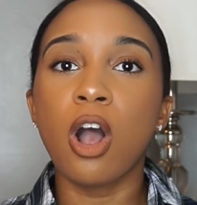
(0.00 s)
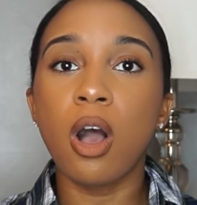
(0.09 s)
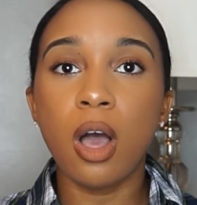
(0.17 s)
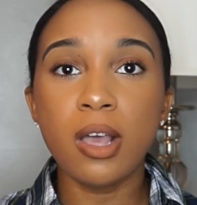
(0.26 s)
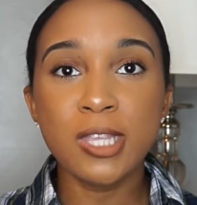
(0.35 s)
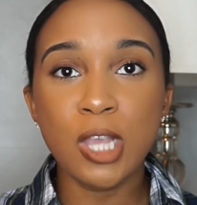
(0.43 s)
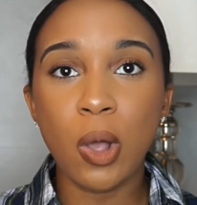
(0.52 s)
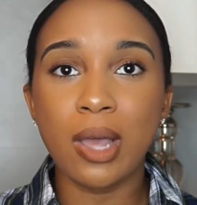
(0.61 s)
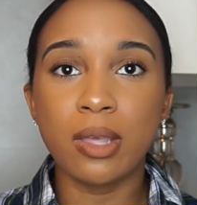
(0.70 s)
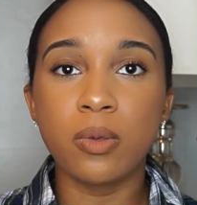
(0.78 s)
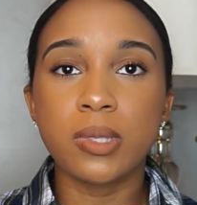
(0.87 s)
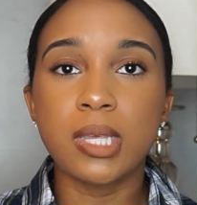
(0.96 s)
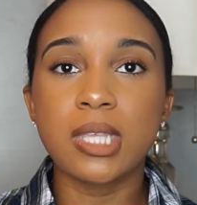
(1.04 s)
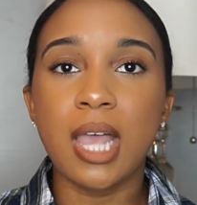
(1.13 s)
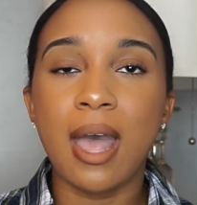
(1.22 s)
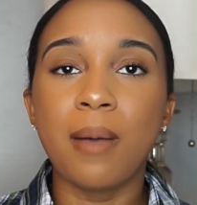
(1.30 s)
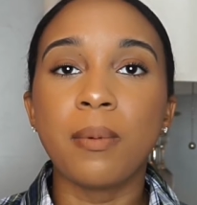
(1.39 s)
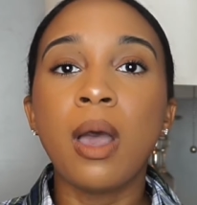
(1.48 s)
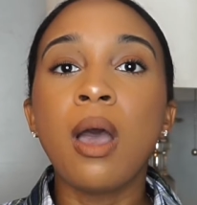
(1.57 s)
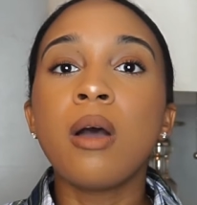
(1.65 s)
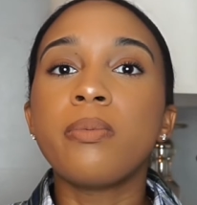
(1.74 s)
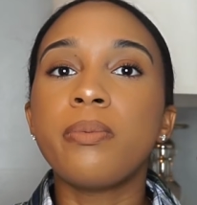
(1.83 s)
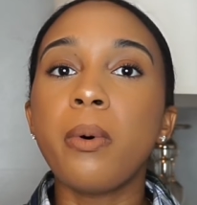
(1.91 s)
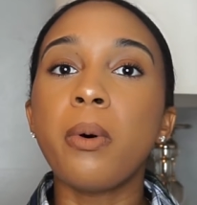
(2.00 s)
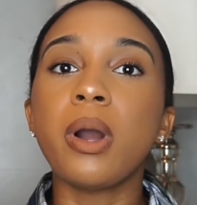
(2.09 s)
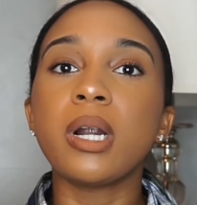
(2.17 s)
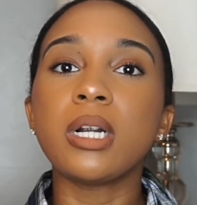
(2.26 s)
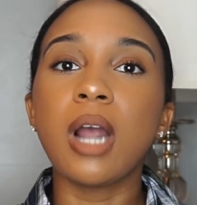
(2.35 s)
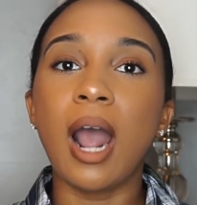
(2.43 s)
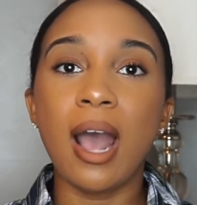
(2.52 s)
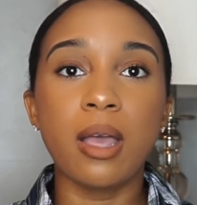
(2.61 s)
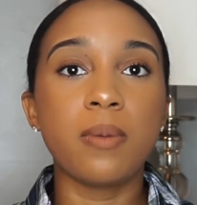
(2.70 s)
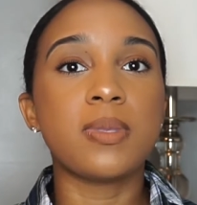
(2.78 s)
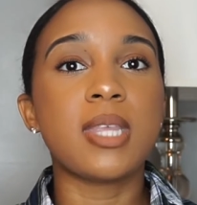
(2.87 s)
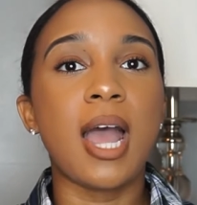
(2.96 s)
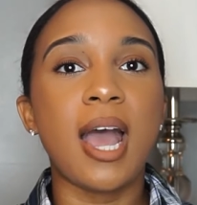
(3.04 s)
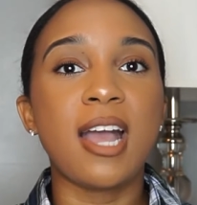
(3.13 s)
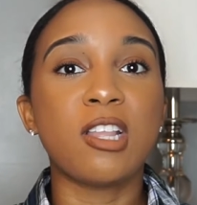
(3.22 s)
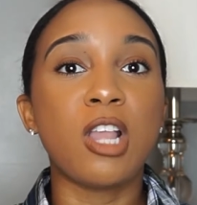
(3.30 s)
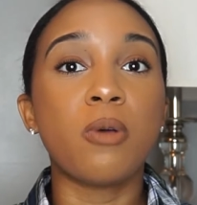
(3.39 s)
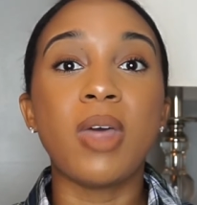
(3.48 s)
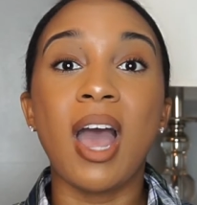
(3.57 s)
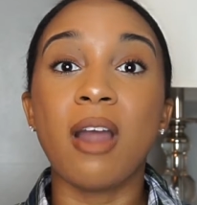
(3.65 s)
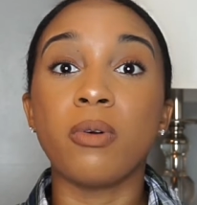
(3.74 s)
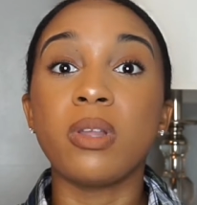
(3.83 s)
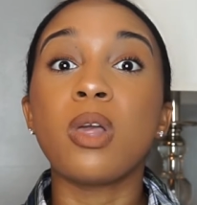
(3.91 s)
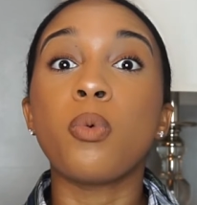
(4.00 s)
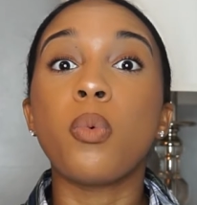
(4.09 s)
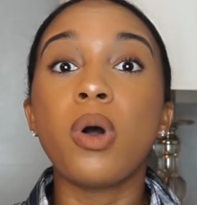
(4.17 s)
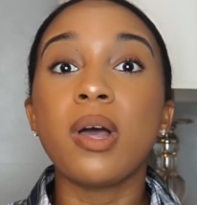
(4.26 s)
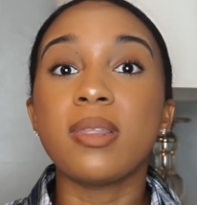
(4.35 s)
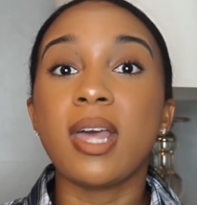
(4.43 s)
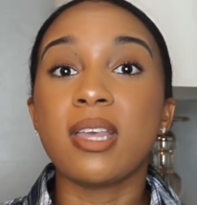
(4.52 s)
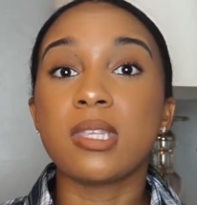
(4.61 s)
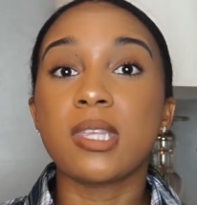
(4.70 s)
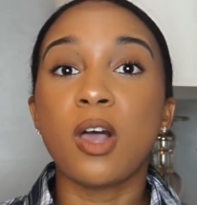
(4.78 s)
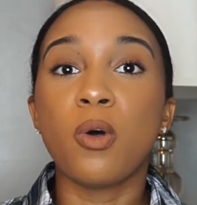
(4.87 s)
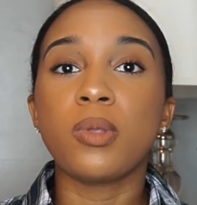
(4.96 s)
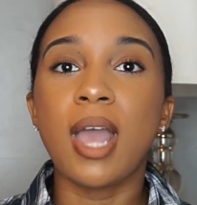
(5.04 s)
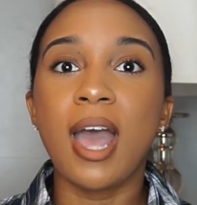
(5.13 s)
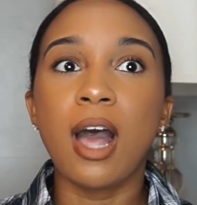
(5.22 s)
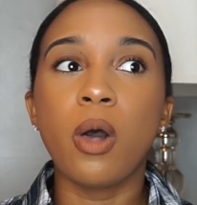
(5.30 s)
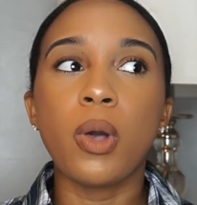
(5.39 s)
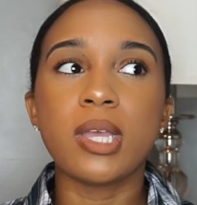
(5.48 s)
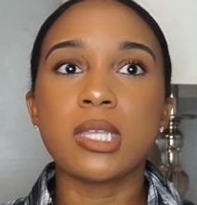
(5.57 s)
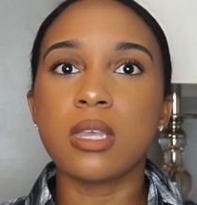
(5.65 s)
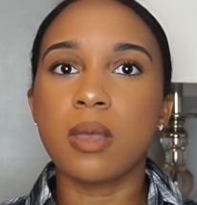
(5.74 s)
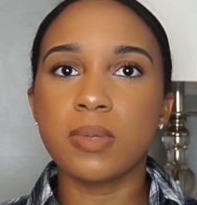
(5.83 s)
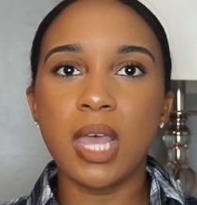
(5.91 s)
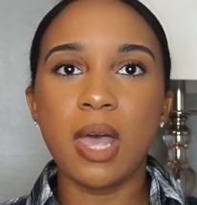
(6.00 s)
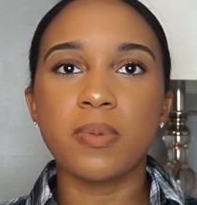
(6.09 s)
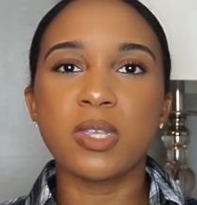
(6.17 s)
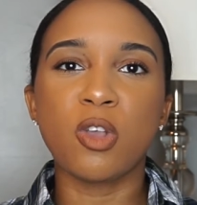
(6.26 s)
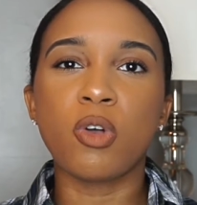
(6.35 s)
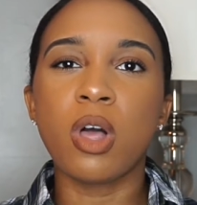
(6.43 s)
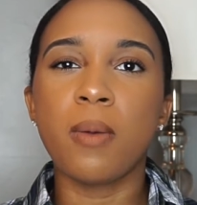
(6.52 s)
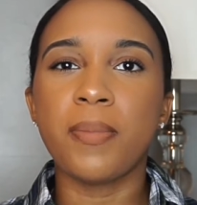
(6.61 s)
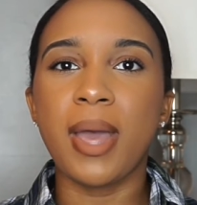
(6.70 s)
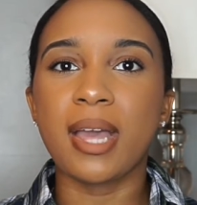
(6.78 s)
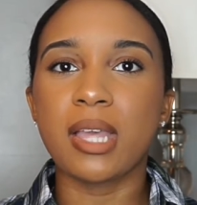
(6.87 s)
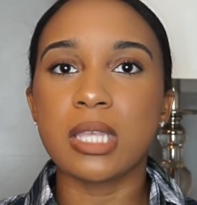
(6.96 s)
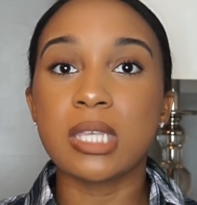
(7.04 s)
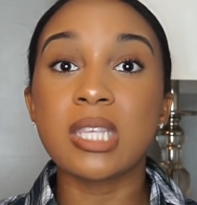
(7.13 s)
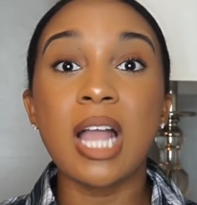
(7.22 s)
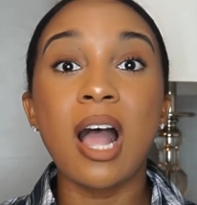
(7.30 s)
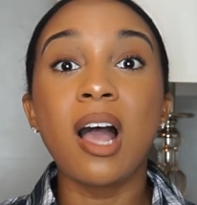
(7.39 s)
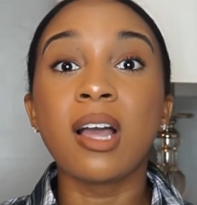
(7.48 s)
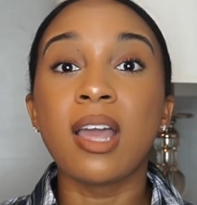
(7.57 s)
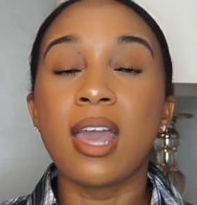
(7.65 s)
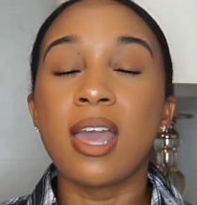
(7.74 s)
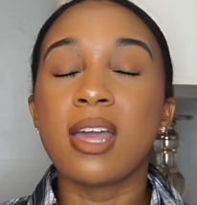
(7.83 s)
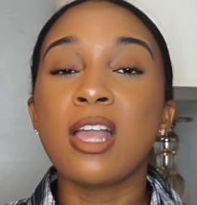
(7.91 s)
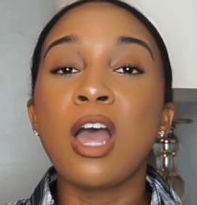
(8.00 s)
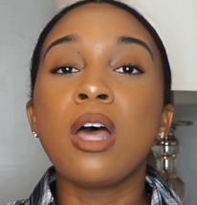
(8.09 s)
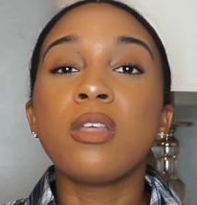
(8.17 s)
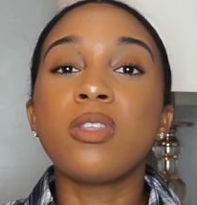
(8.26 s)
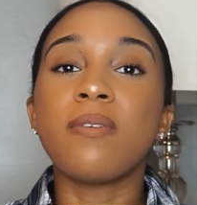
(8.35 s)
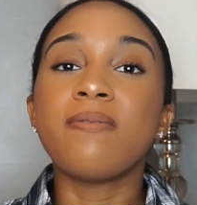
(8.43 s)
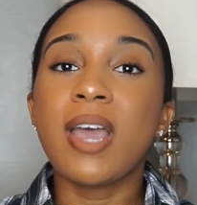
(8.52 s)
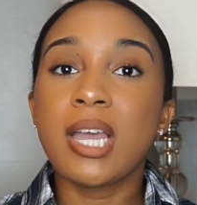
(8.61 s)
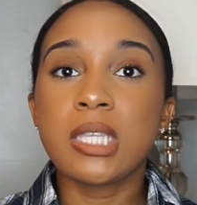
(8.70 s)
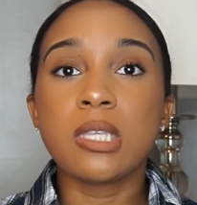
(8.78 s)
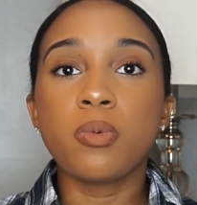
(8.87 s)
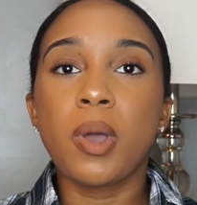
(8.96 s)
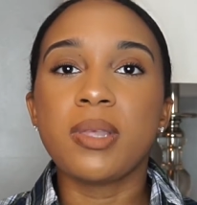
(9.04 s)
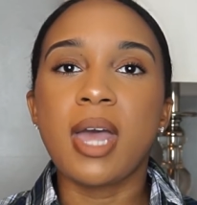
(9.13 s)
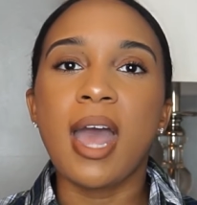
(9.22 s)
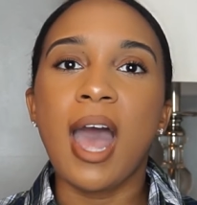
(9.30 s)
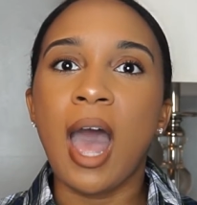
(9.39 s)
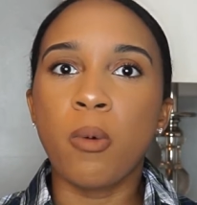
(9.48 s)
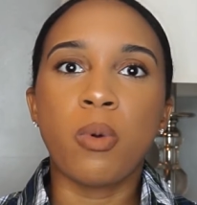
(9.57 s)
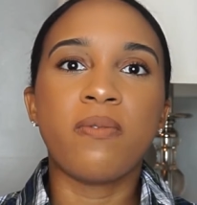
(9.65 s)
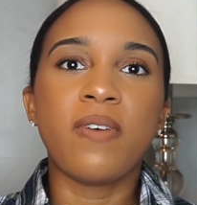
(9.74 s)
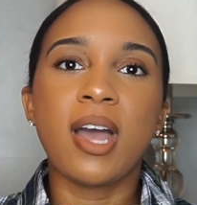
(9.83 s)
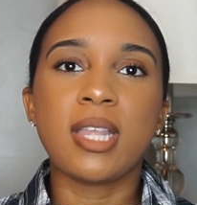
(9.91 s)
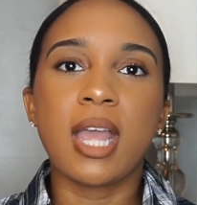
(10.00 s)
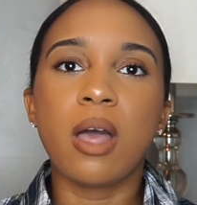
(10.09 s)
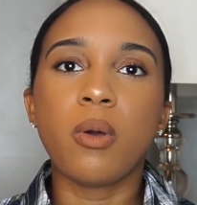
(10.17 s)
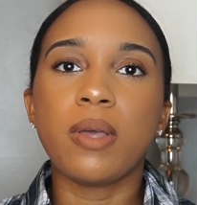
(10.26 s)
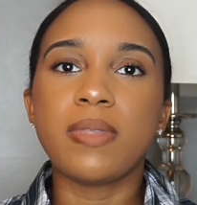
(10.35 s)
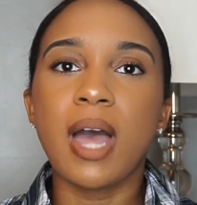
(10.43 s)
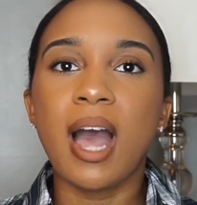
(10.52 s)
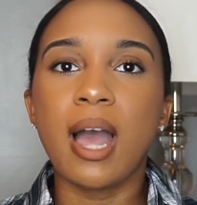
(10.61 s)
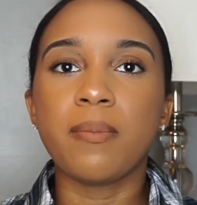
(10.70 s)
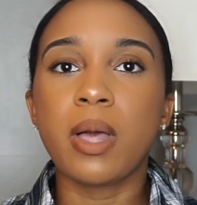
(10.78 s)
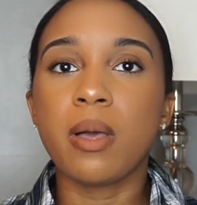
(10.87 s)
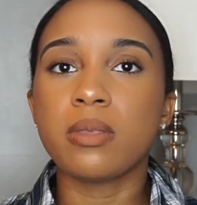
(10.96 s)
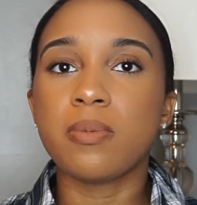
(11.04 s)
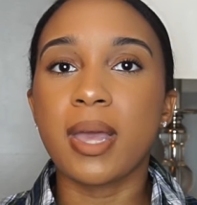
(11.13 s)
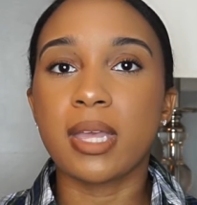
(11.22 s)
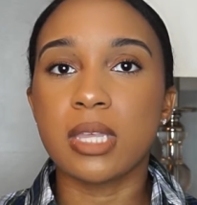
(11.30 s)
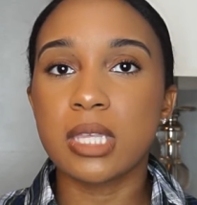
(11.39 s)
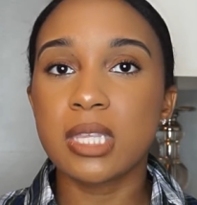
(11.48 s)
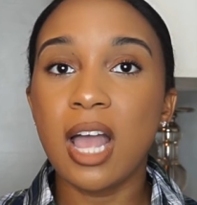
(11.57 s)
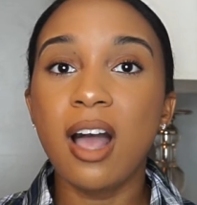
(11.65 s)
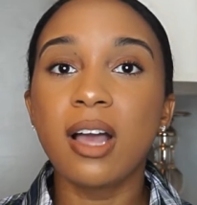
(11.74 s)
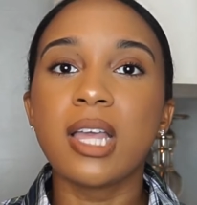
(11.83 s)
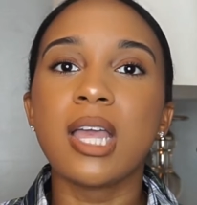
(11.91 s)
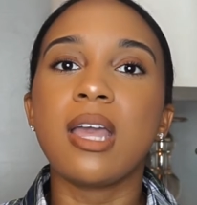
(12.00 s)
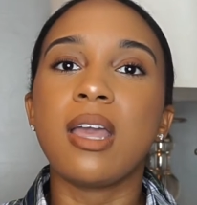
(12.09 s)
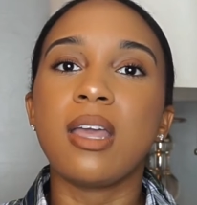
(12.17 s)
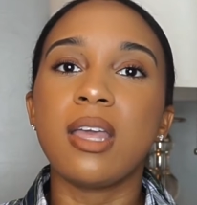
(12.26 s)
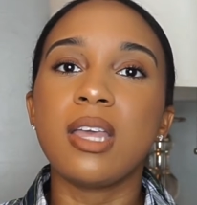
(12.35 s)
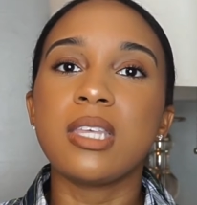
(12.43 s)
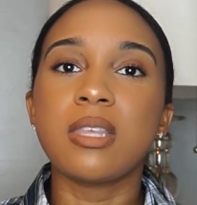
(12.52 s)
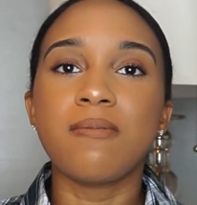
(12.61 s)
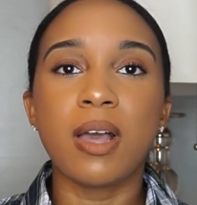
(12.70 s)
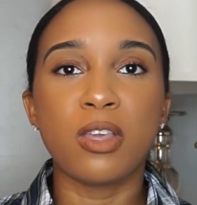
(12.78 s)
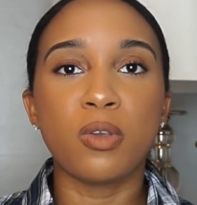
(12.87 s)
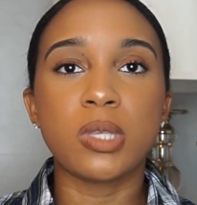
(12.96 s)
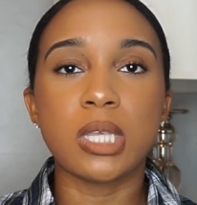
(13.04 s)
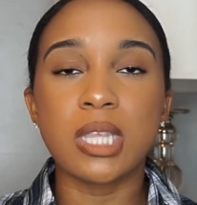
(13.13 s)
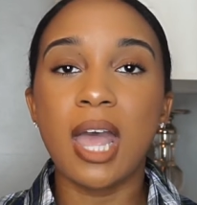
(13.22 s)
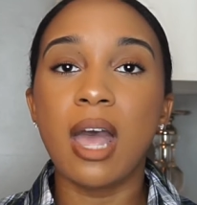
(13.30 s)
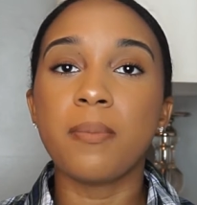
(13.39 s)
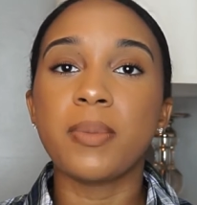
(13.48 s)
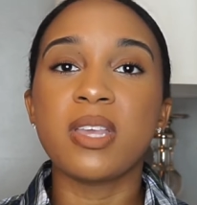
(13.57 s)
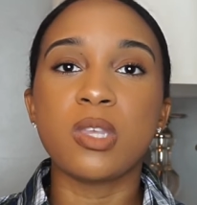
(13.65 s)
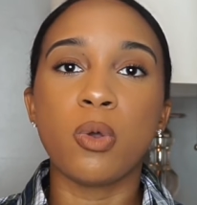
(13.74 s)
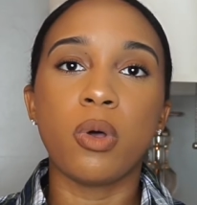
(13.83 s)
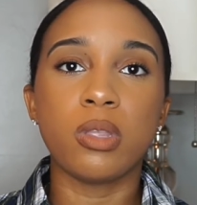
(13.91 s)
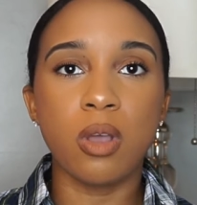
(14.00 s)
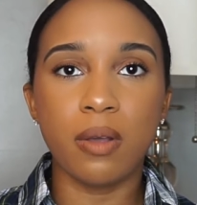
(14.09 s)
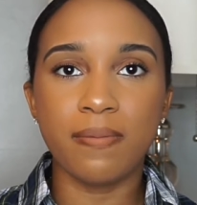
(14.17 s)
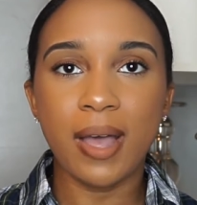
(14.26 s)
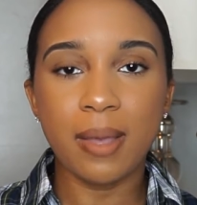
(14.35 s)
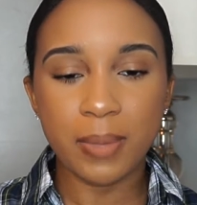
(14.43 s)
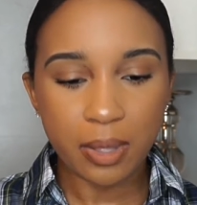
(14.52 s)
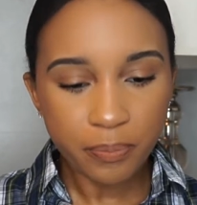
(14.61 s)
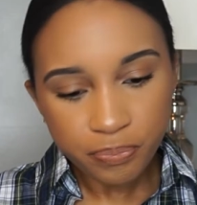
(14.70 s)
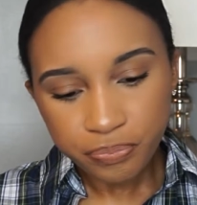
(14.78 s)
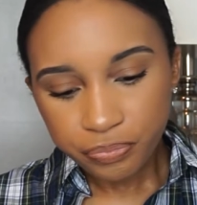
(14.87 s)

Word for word: Also, I use this app for items that I know that I really want that's sold out and sometimes they'll come back in stock and the fastest way that I will find out if the item comes back in stock is if I use this app because it will notify me.